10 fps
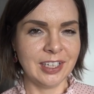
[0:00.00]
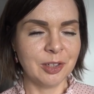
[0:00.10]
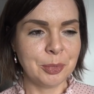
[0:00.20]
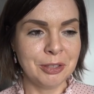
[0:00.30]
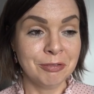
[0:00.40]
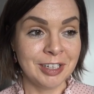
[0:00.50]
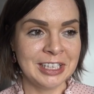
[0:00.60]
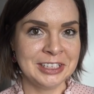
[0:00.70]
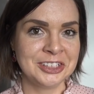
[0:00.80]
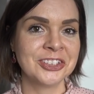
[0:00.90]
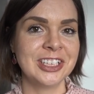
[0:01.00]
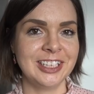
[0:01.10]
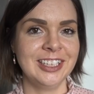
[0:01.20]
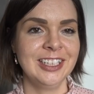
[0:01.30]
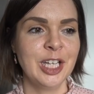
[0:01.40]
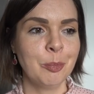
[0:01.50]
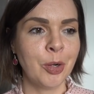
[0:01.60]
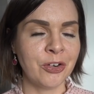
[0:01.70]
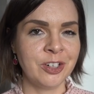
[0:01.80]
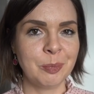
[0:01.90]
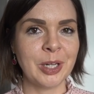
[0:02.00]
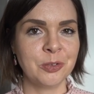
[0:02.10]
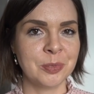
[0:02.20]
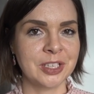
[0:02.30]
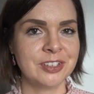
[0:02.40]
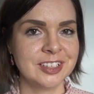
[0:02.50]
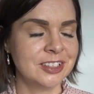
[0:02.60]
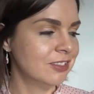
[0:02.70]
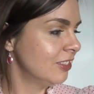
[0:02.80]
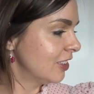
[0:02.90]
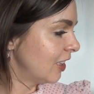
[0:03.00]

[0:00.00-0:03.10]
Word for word: and I've been really enjoying pottering about with my crystals.